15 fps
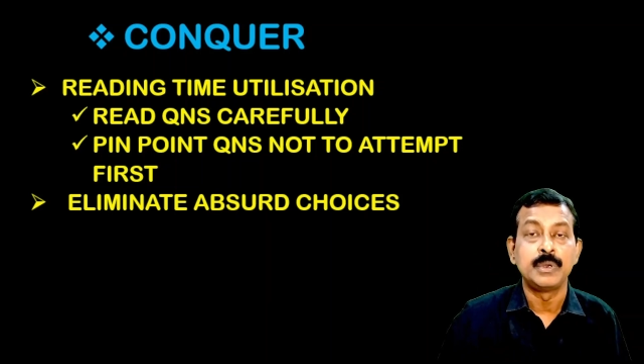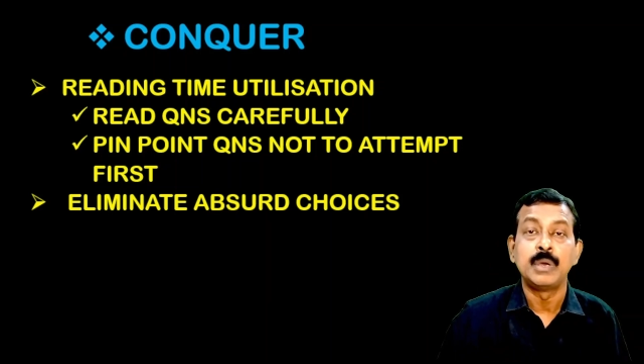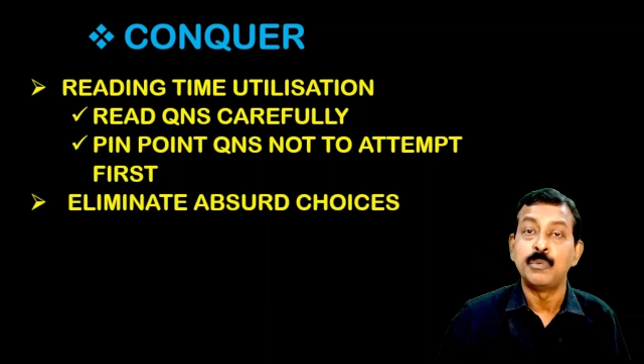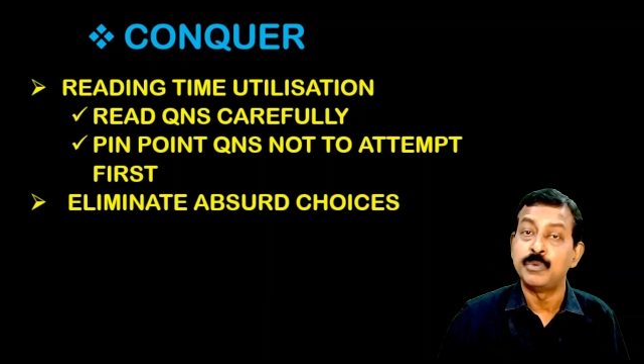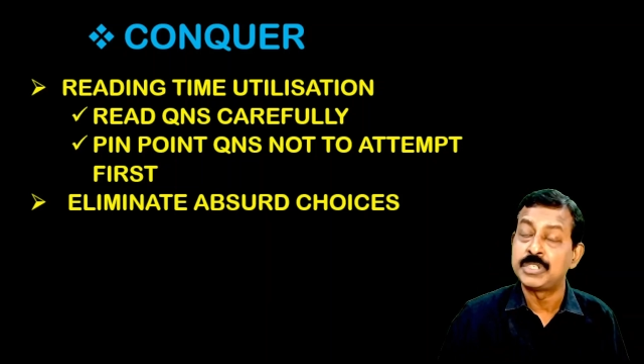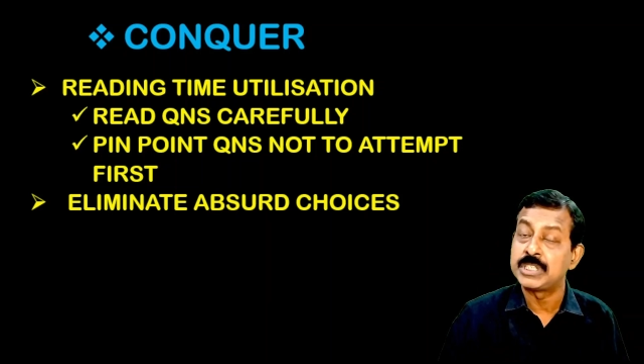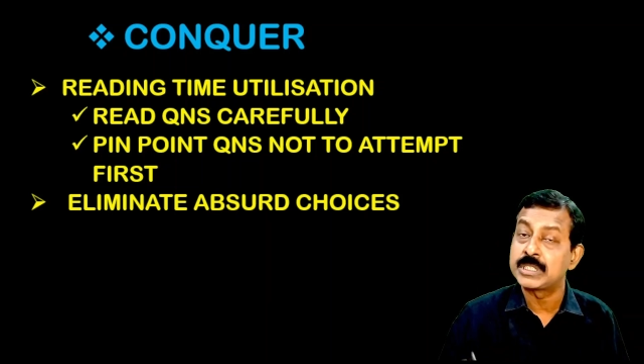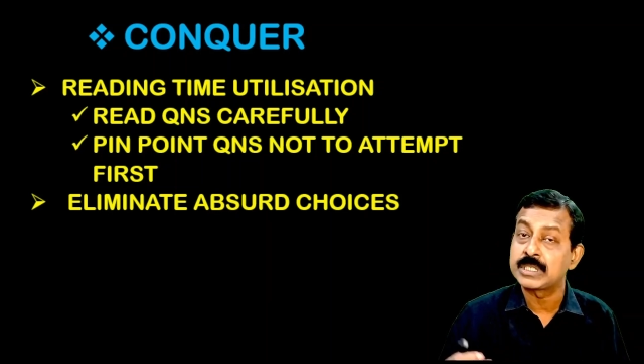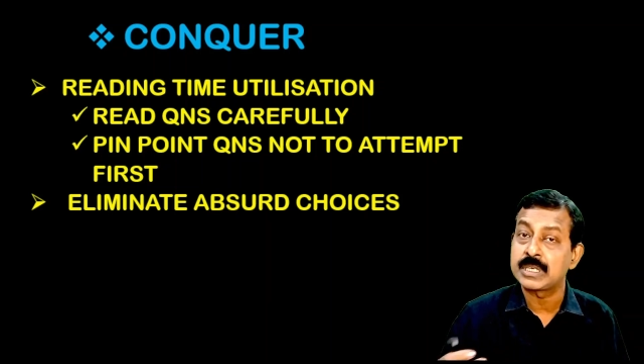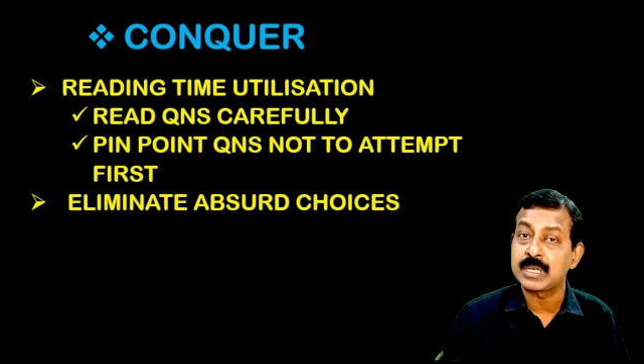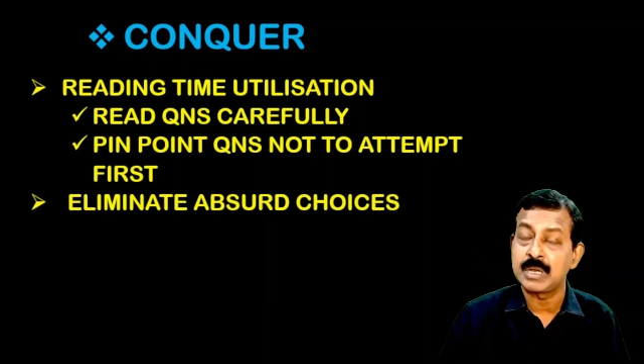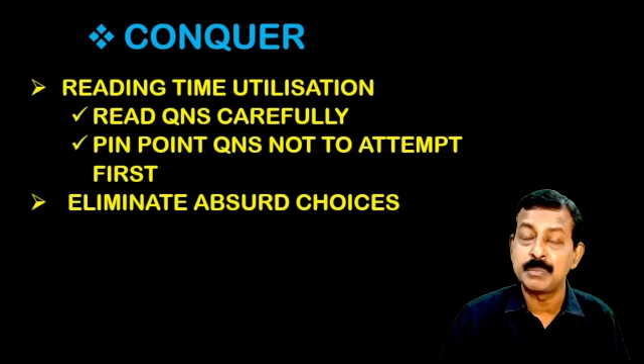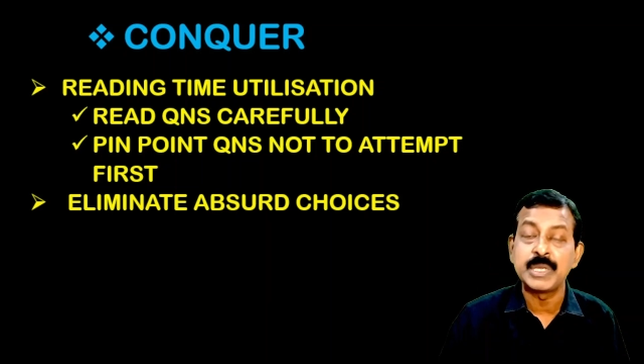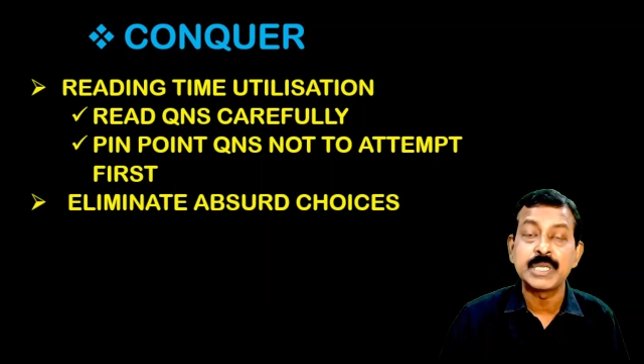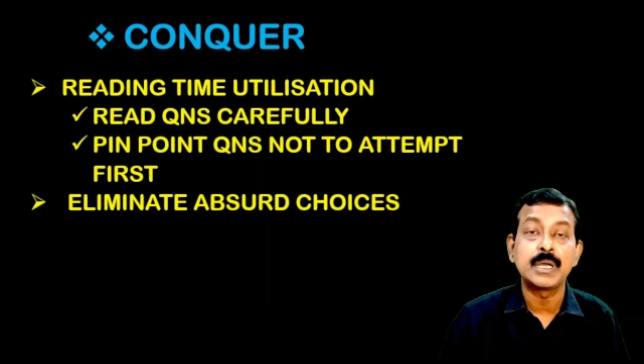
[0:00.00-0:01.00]
which is
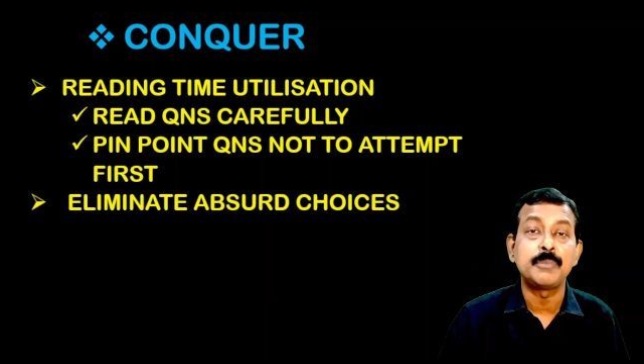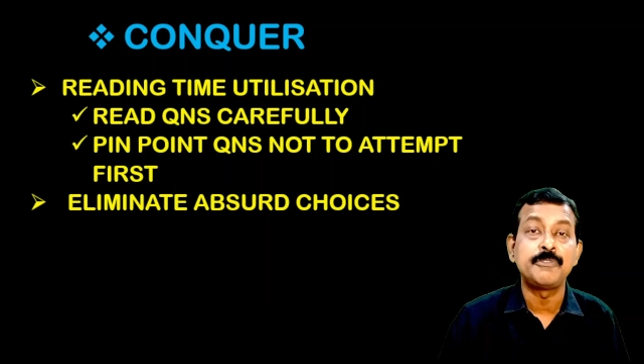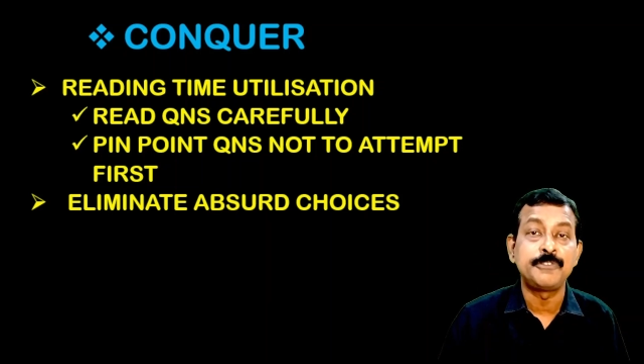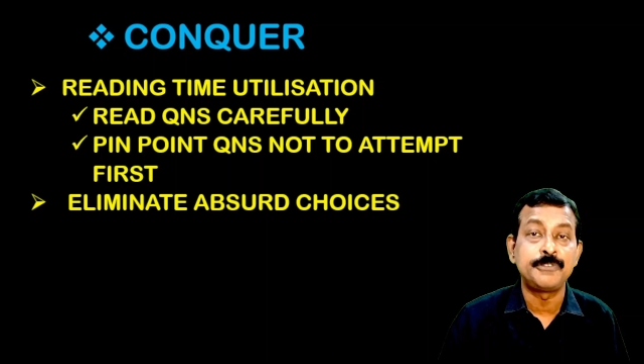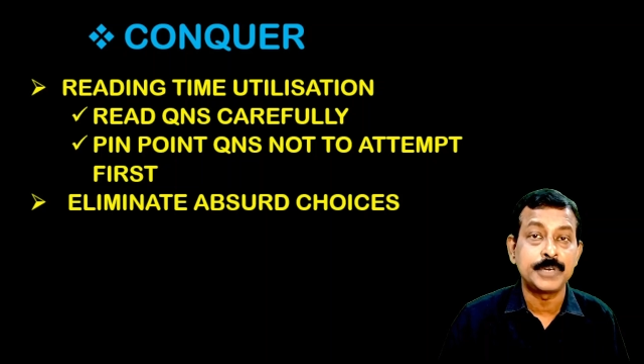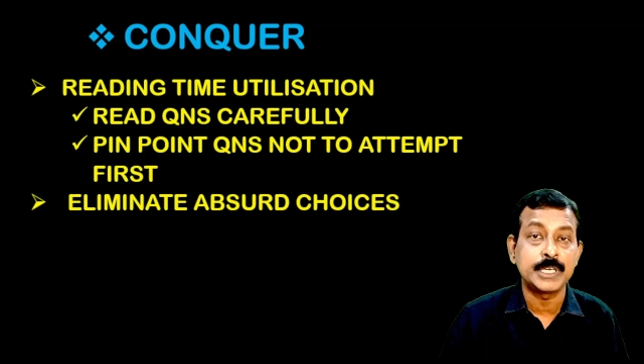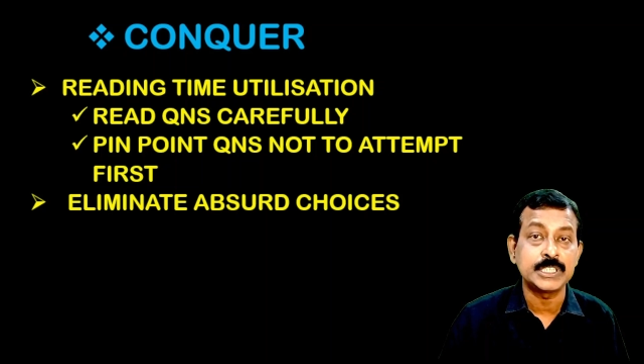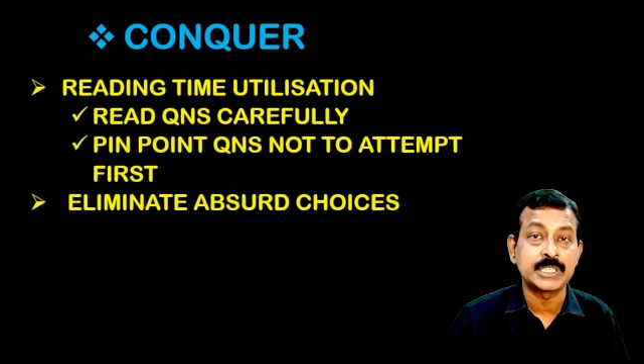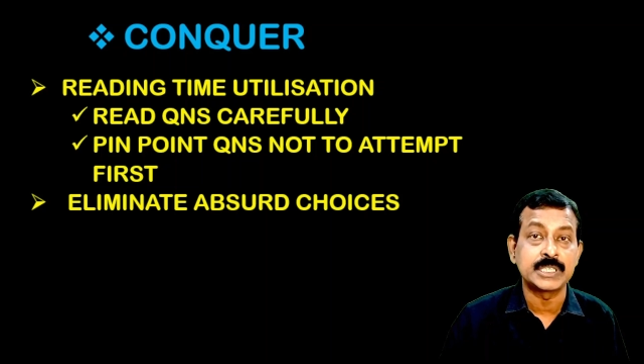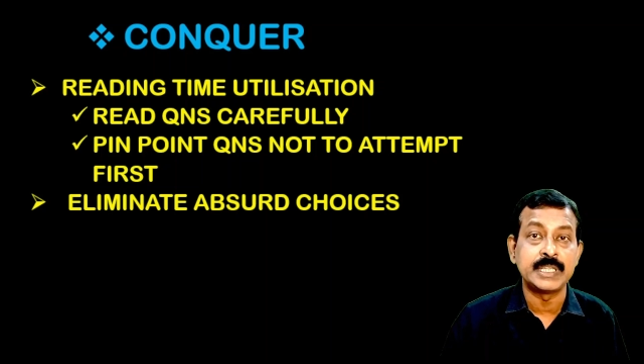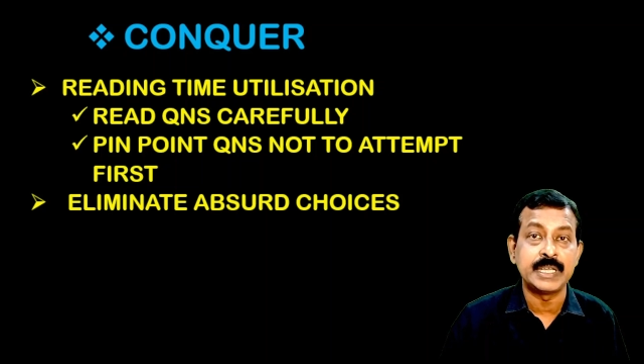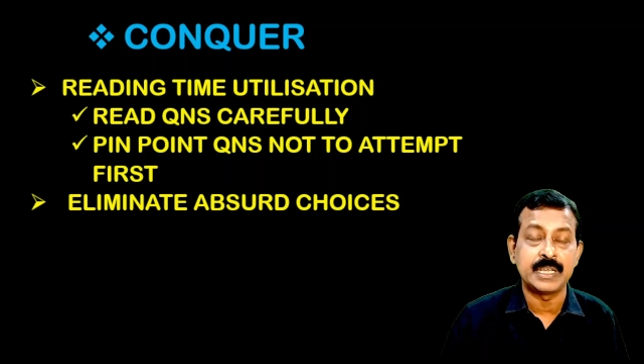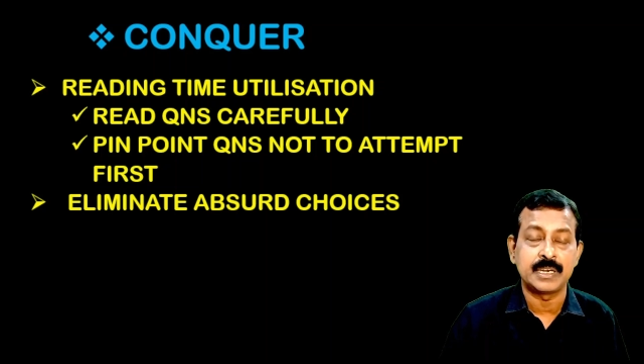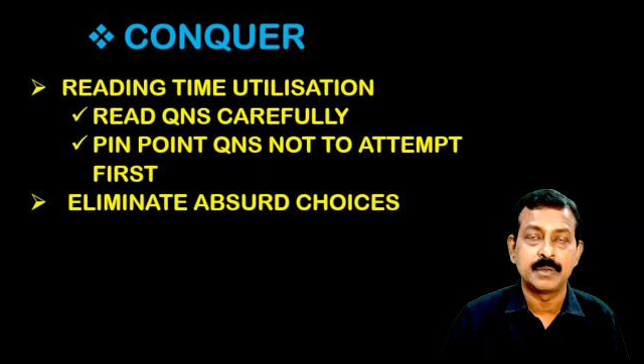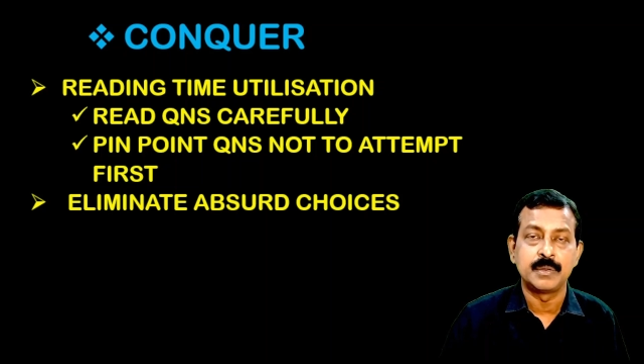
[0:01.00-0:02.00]
coming up first there,